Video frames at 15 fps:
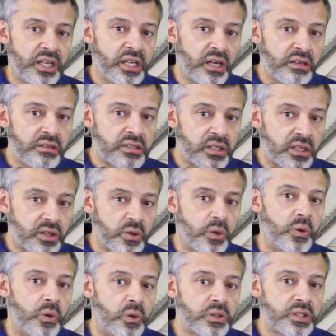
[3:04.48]
going to
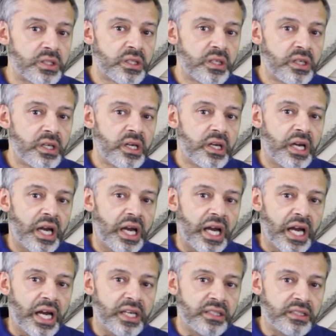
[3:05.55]
court
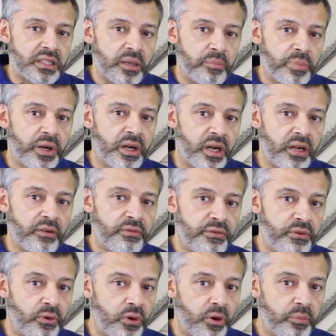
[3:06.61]
and applying
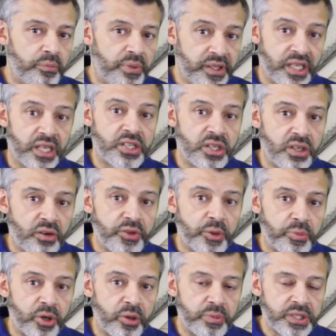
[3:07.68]
for possession of the
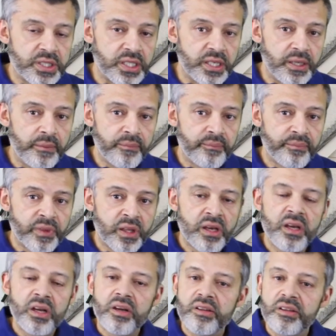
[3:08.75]
property.
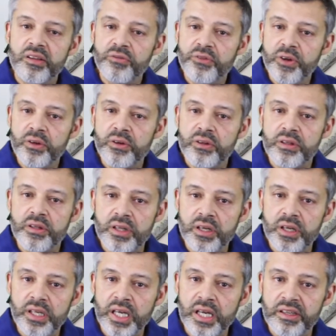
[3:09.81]
So if you're
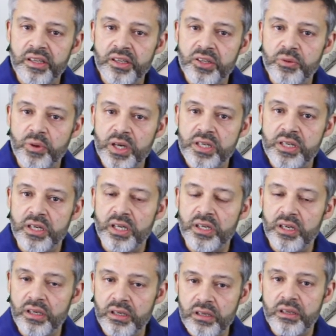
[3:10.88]
in that situation and
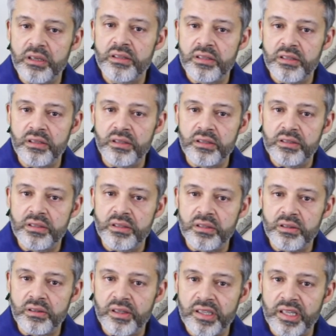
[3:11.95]
you're looking to,
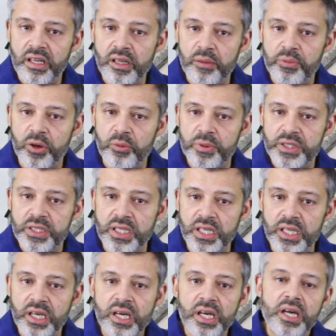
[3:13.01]
to sell a property,